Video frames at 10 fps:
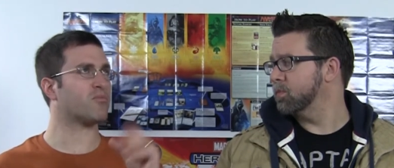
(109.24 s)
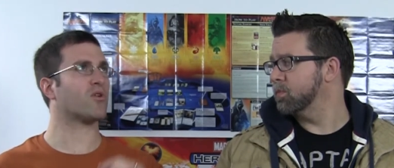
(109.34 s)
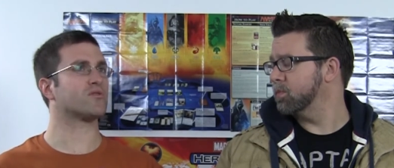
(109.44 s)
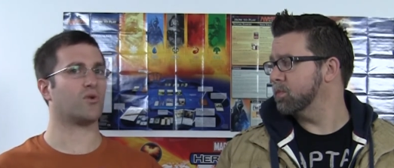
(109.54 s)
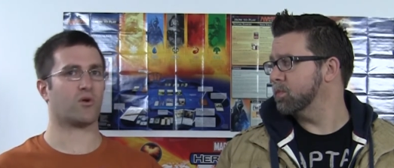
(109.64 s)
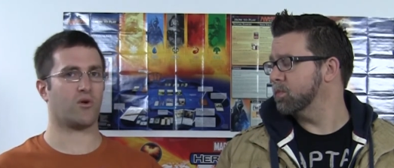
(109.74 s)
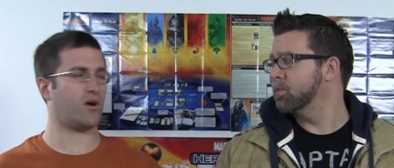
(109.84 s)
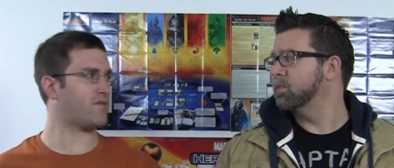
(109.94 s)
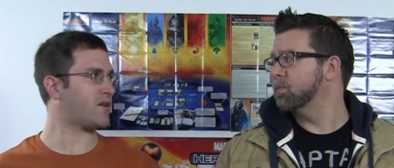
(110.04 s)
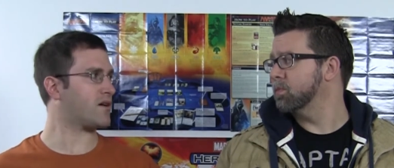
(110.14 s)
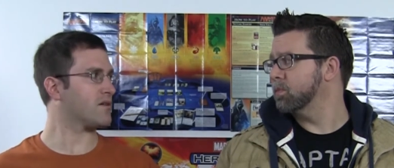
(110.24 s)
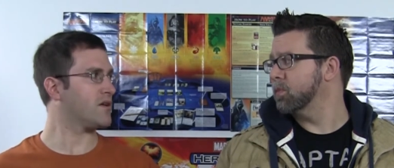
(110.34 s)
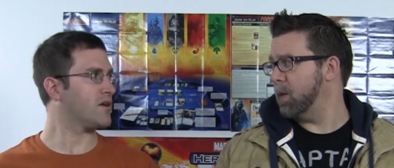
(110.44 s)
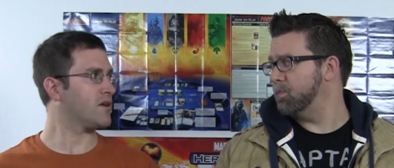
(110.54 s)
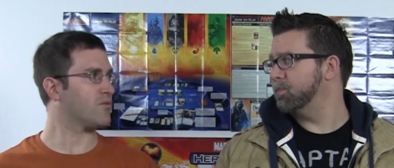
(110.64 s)
Speaker 1: the Pro Tour qualifier.
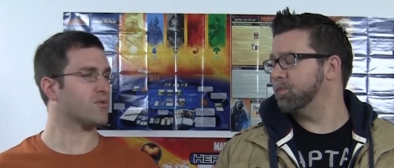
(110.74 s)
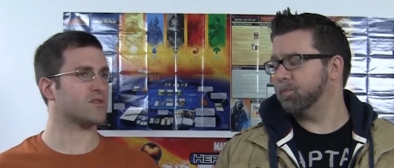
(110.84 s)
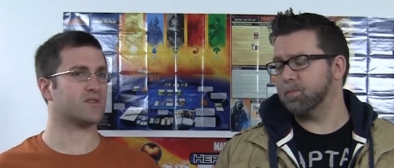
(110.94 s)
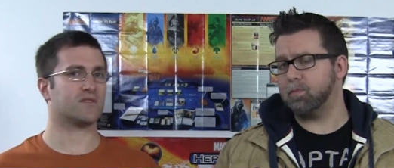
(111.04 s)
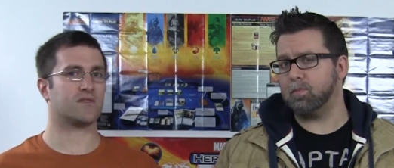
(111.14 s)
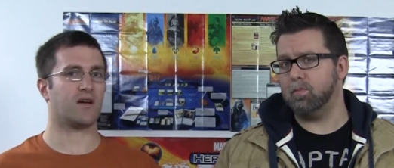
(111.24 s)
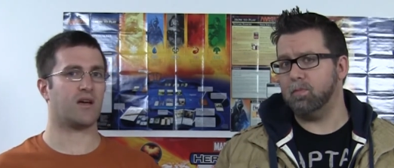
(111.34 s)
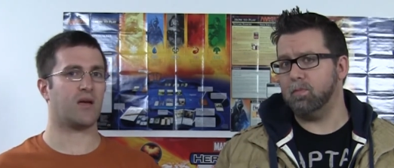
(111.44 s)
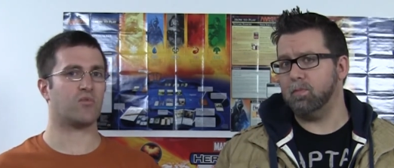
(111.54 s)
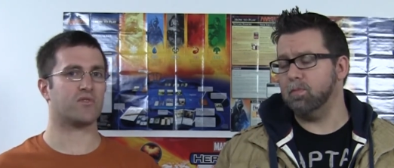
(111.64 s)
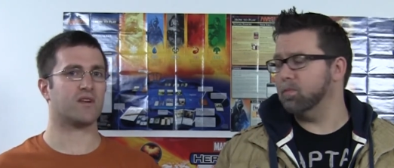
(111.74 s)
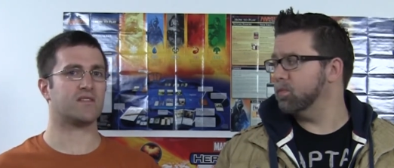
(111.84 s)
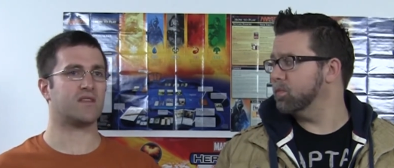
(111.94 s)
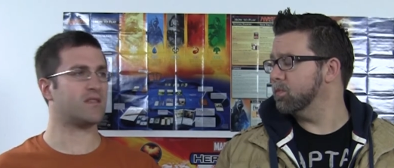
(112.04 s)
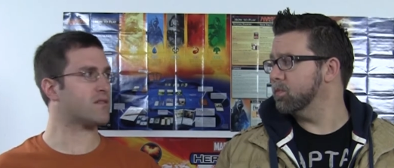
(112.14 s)
Yep. Which is uh, April
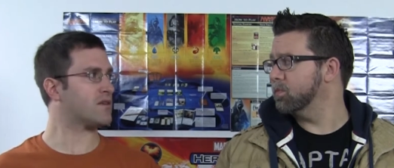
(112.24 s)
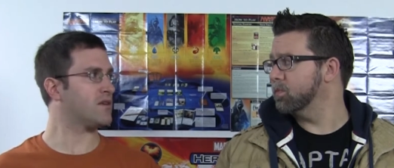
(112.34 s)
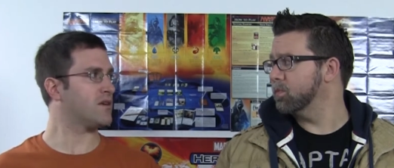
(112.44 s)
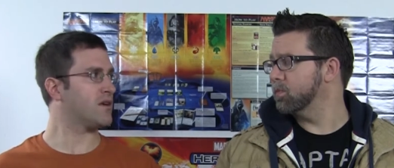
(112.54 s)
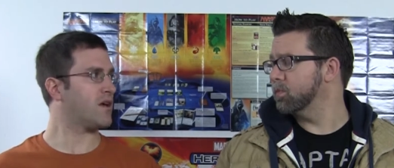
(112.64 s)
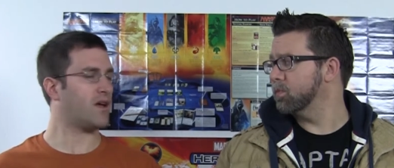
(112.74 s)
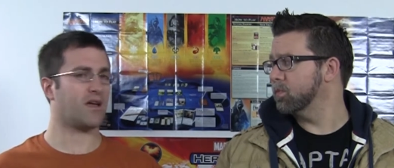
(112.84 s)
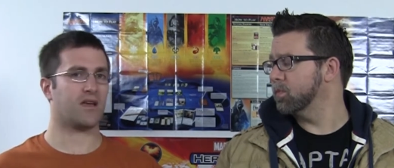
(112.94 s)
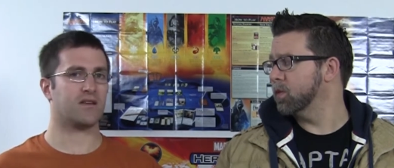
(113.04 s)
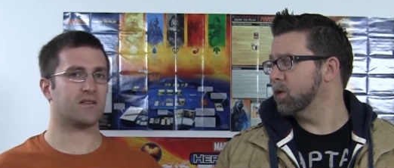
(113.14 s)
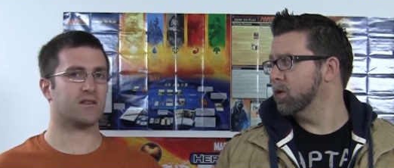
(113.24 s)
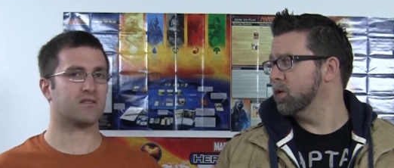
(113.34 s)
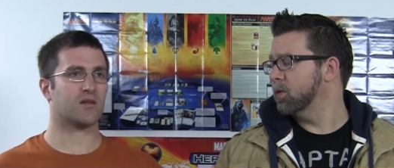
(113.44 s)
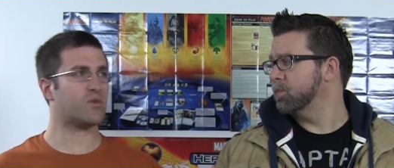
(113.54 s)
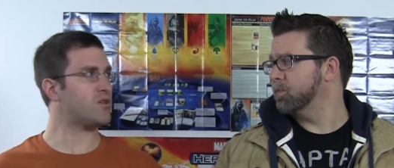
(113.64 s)
19th, and
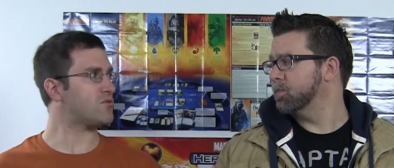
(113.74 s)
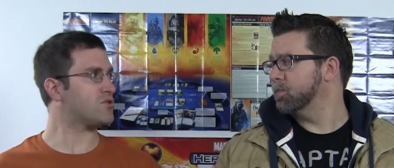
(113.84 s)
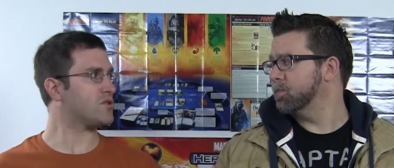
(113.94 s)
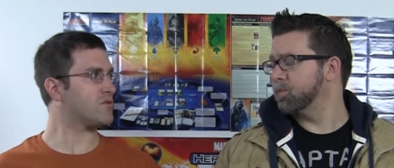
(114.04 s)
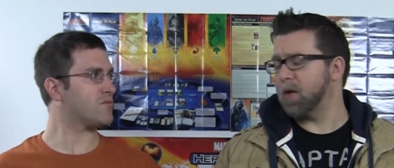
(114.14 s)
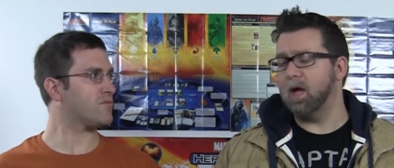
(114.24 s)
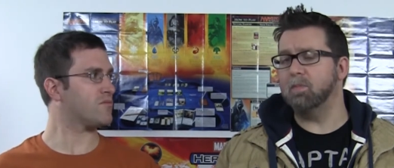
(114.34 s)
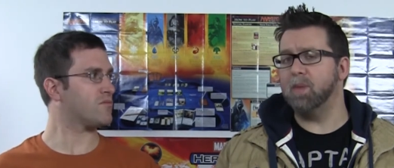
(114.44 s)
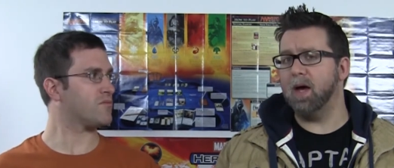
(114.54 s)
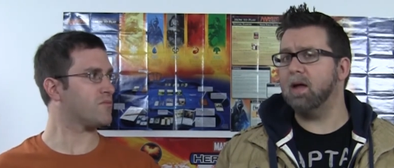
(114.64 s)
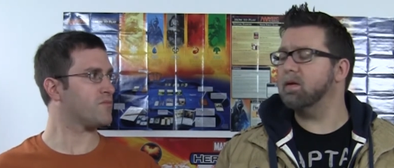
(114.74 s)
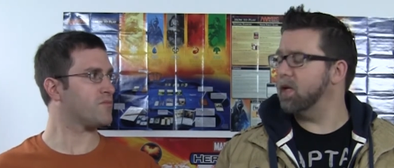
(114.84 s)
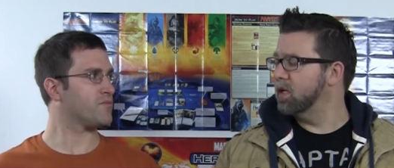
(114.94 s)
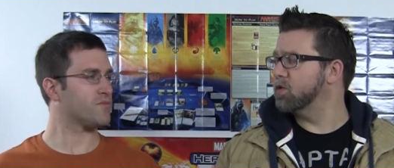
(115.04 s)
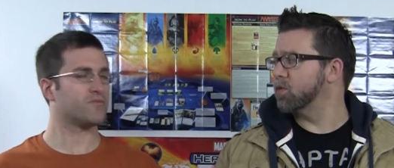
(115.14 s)
it's going to be huge. And Ben
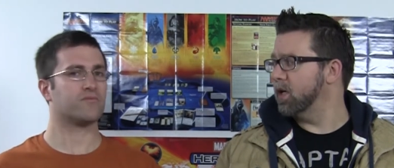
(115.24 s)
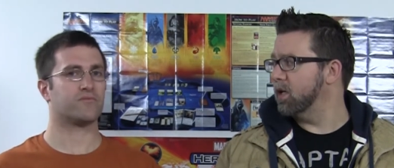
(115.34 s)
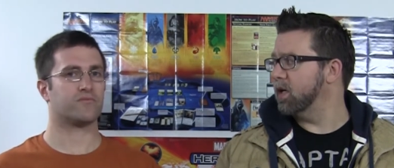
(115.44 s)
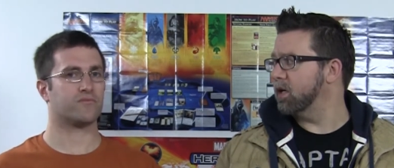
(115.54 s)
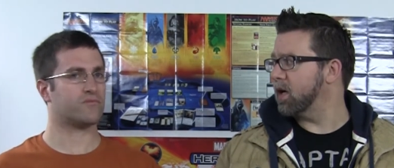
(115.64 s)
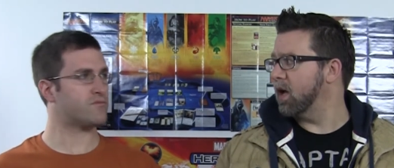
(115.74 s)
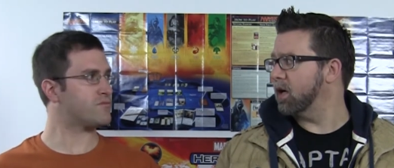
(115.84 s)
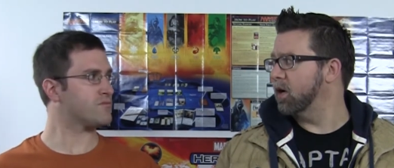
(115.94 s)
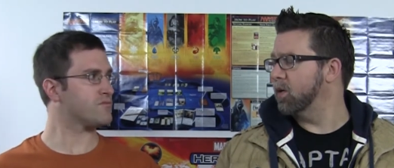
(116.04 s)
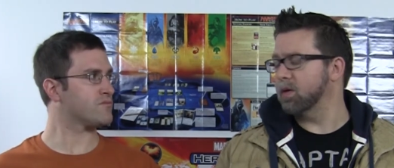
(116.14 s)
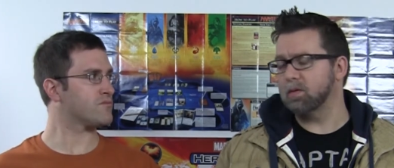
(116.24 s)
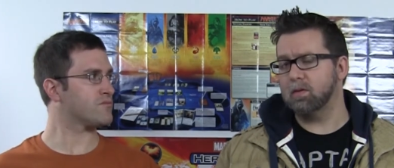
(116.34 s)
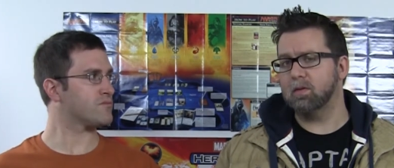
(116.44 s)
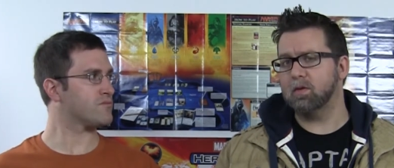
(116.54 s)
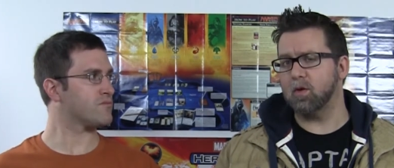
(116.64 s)
Speaker 2: is really kind of mm-hmm. going
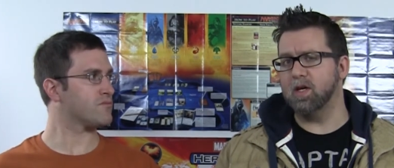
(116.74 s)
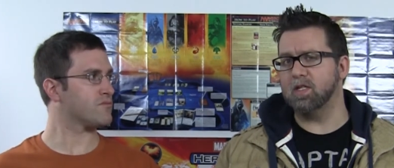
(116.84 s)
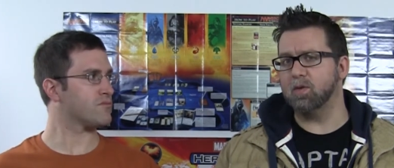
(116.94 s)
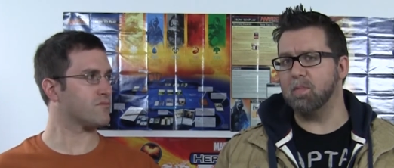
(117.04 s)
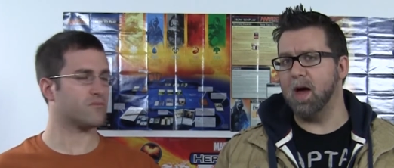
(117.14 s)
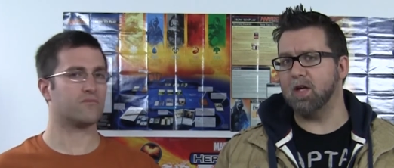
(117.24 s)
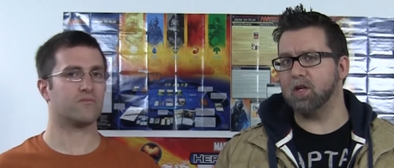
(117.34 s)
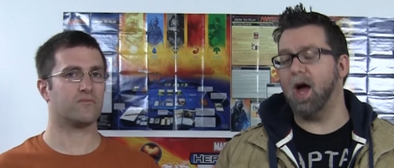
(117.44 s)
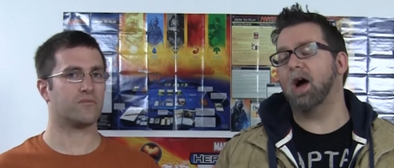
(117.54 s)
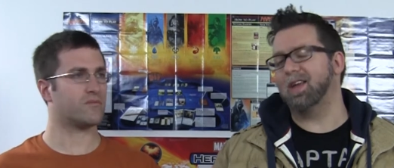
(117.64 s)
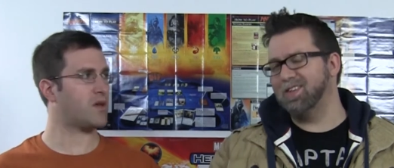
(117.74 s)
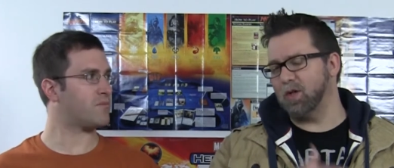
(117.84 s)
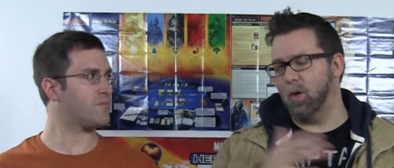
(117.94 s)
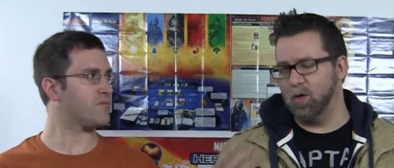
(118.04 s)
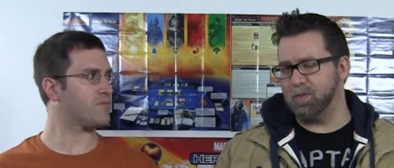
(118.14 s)
crazy with magic. Uh,
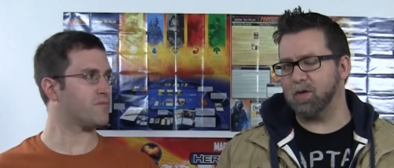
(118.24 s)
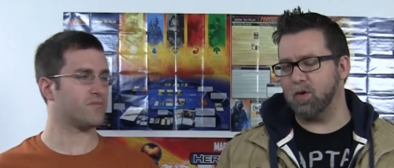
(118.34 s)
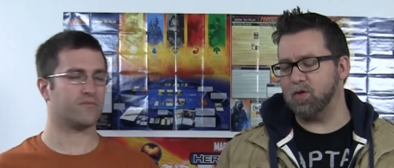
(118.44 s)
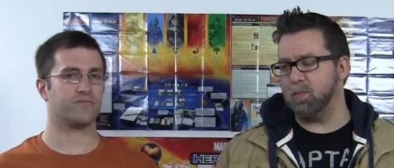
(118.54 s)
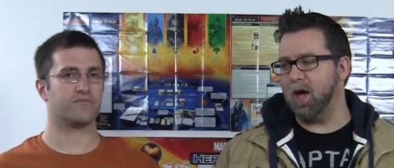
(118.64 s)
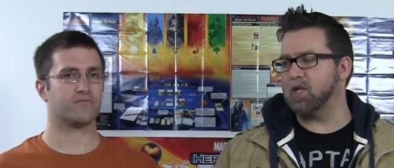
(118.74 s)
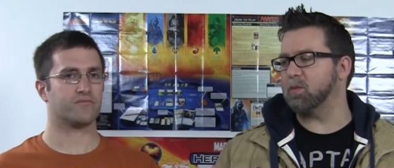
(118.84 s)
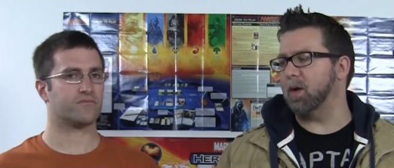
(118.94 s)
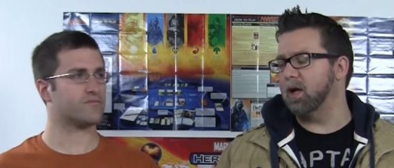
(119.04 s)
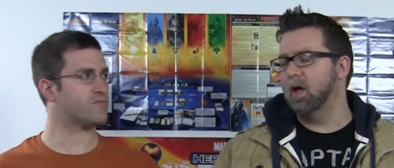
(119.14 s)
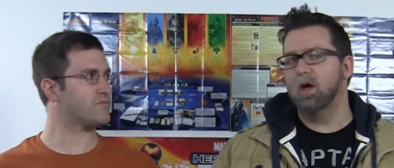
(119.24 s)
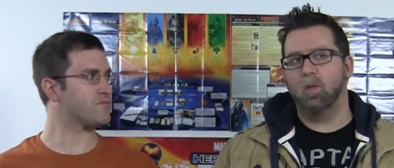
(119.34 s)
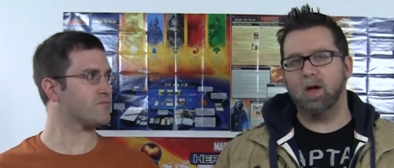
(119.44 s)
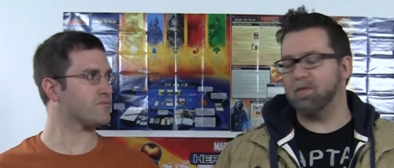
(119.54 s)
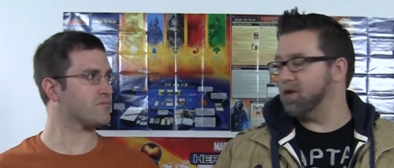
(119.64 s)
he's always been crazy with magic, but
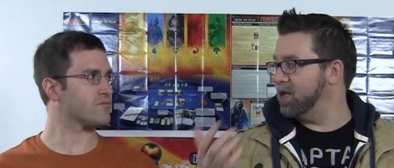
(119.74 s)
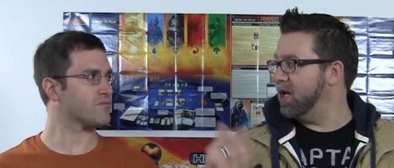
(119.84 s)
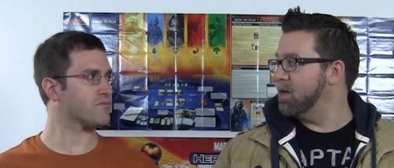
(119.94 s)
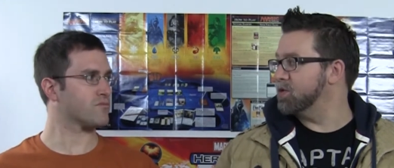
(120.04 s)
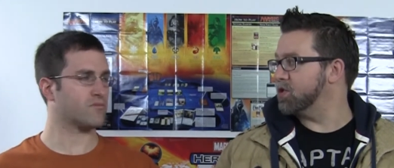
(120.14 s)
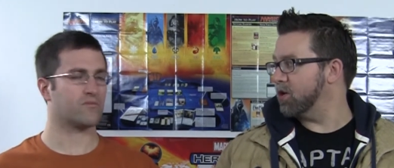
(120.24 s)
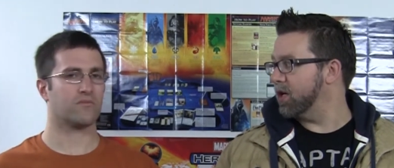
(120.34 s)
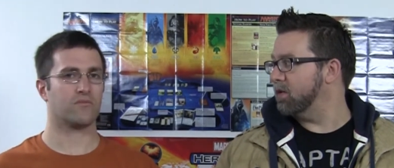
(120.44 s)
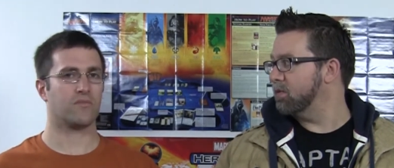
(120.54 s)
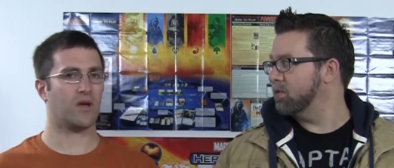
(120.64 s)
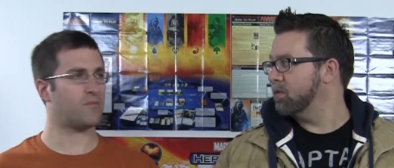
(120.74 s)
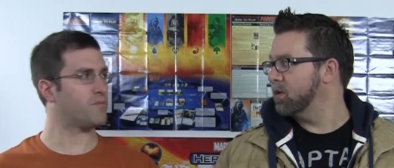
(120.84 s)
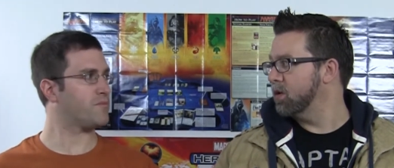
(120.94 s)
mm-hmm. we have our DM circuit. Yep.